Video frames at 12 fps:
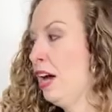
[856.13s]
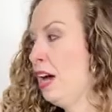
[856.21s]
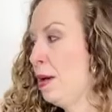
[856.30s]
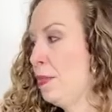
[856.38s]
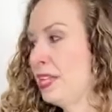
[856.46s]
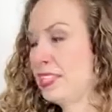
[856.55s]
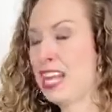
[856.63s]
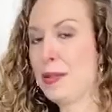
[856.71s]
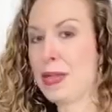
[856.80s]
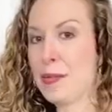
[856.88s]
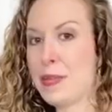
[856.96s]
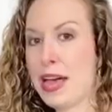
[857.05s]
That's going to
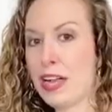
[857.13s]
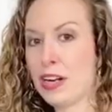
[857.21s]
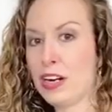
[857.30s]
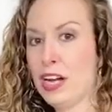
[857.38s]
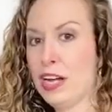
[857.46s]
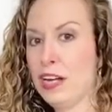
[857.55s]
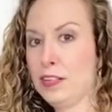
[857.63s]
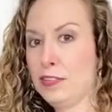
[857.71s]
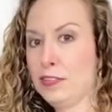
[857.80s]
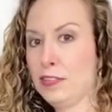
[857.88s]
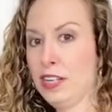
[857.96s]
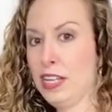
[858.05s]
be a matter
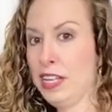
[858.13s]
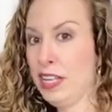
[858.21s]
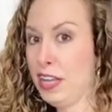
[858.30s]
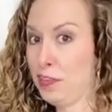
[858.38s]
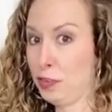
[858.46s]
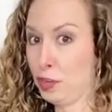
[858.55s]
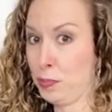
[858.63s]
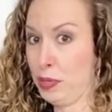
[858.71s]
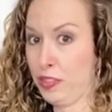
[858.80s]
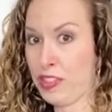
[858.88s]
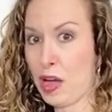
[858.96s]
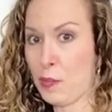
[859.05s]
of if you're
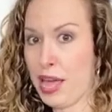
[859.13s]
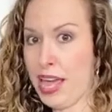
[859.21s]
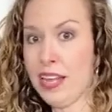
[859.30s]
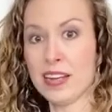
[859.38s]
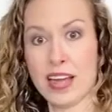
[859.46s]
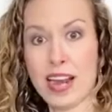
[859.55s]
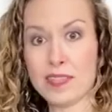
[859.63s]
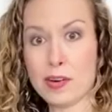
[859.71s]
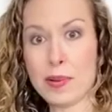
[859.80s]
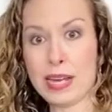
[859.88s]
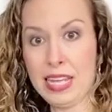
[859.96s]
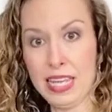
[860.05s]
built that way. Not
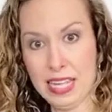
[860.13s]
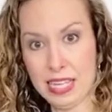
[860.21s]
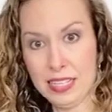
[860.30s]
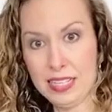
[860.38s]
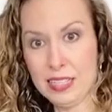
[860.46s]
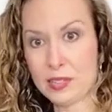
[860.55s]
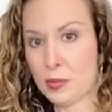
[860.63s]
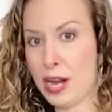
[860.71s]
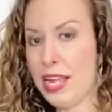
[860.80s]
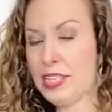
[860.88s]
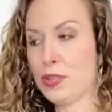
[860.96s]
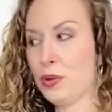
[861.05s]
everybody is, right?